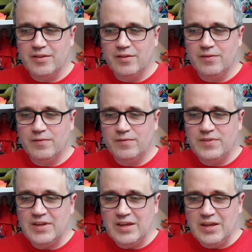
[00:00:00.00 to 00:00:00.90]

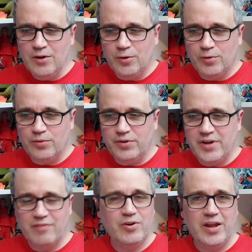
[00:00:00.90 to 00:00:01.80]
the eel
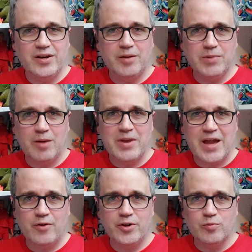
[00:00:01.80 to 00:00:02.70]
never ended up coming
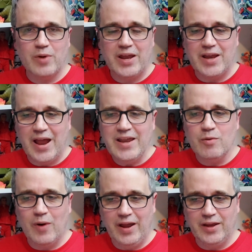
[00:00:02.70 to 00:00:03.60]
out in red
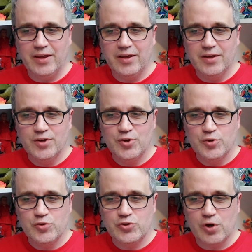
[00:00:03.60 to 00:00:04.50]
anyway.
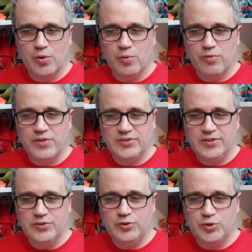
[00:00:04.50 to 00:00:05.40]
So this
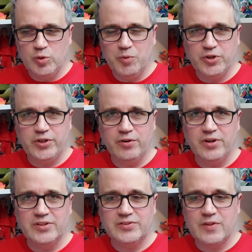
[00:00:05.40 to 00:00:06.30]
is super
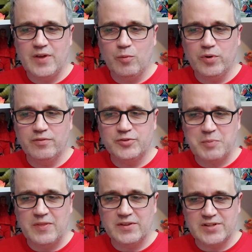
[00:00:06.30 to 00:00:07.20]
curious that they would have
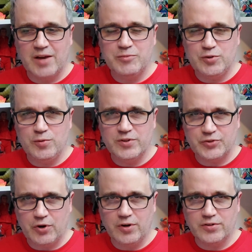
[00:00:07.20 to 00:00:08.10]
spent the time to do this art.